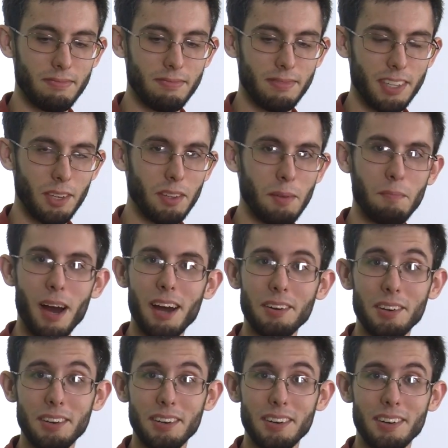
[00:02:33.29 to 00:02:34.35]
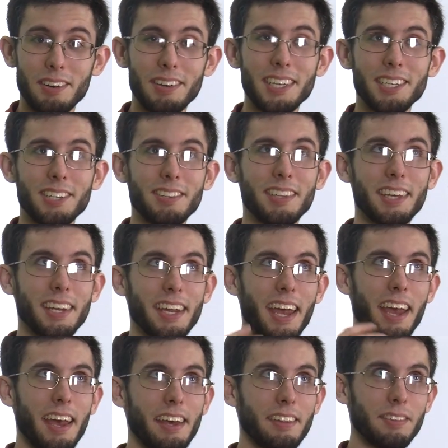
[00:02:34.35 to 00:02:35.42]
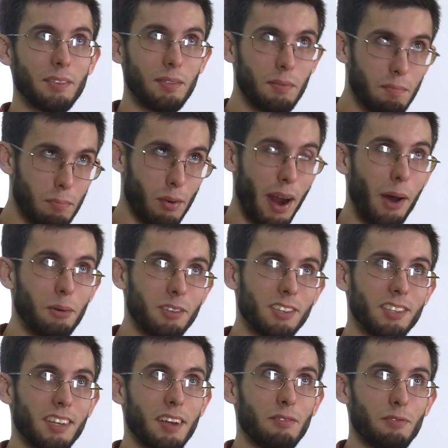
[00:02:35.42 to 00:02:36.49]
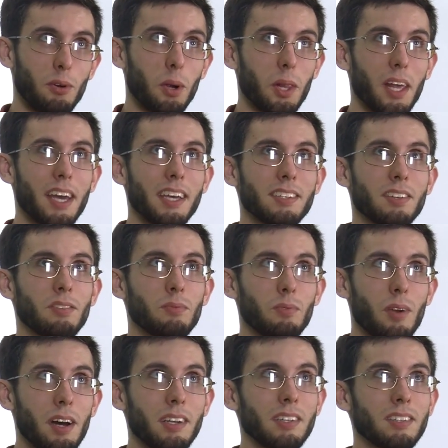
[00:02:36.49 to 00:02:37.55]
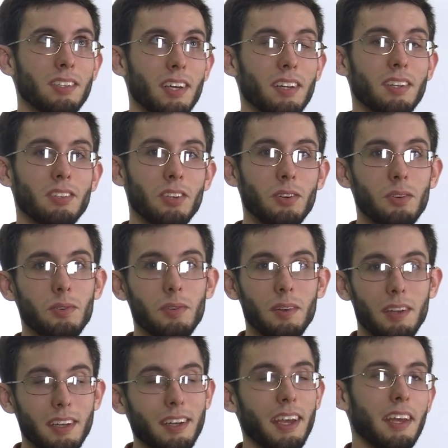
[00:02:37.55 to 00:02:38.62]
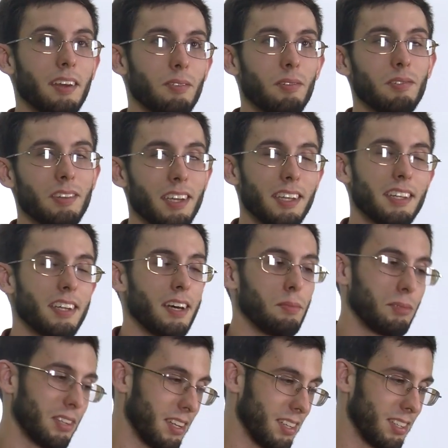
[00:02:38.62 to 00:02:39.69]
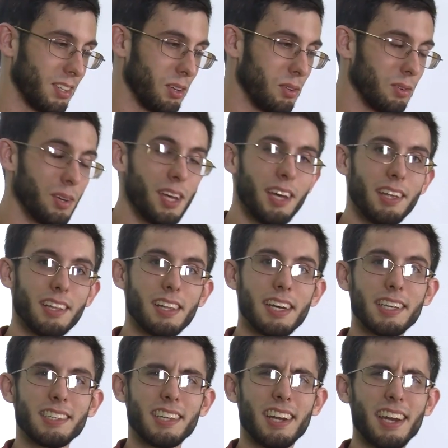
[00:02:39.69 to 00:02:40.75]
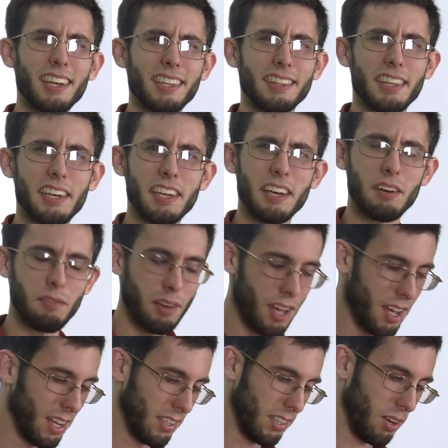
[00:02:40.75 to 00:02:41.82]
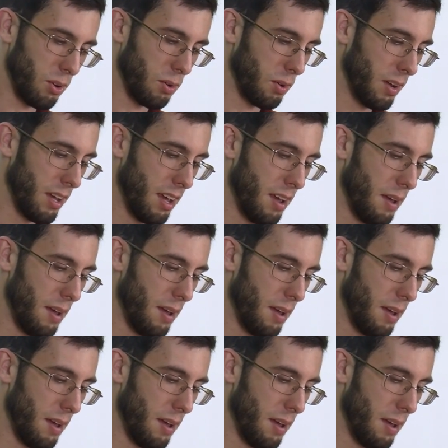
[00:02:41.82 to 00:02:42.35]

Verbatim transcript: It's the only modern creature that browses on four legs and runs on two, in kangaroo's case, hops on two legs that I can think of. So